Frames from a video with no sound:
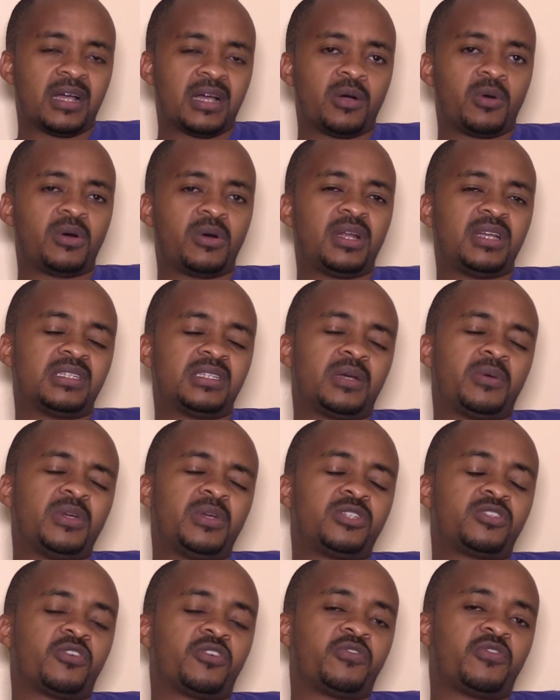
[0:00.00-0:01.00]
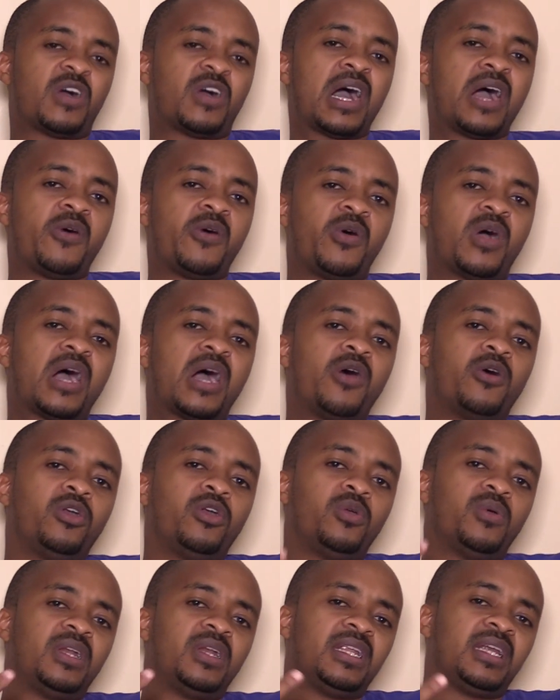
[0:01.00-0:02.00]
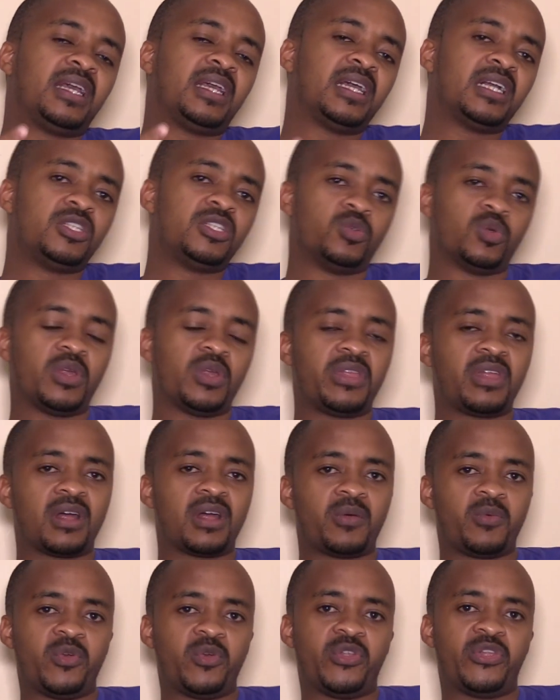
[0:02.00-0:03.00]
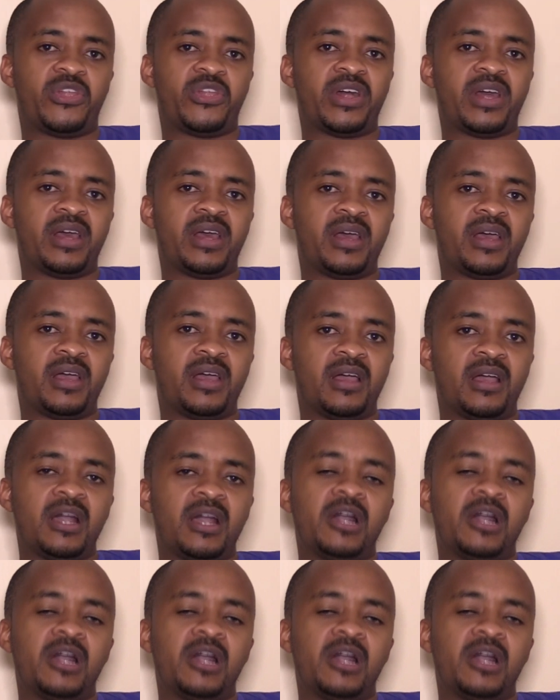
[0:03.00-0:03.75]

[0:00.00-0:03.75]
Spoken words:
What is the weight of how you engage with a